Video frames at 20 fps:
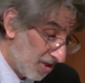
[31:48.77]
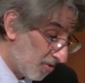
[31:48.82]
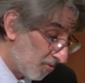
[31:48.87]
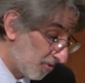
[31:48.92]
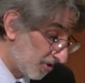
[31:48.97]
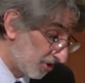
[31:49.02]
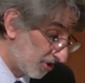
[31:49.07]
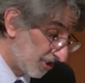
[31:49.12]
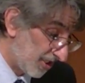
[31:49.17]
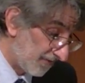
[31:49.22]

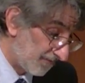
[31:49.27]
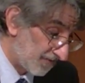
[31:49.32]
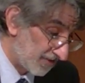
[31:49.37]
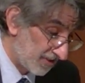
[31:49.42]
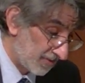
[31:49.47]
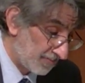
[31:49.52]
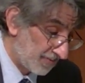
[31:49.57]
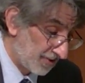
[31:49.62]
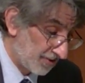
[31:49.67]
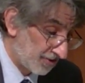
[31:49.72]
where
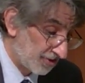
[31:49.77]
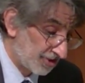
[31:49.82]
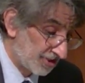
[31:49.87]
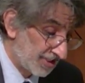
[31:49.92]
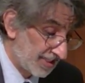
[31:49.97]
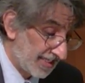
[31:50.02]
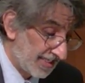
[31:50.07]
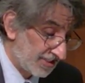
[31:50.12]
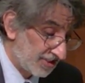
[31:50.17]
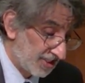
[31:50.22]
Jefferson perished
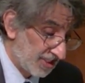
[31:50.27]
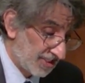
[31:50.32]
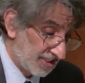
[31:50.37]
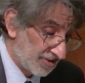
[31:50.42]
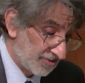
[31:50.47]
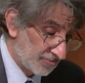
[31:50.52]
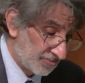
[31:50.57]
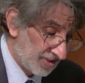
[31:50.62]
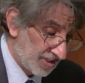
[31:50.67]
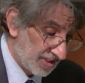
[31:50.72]
at age
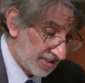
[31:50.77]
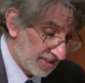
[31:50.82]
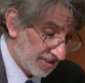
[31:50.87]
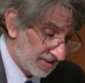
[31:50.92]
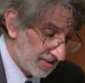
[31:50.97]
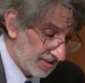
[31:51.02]
83.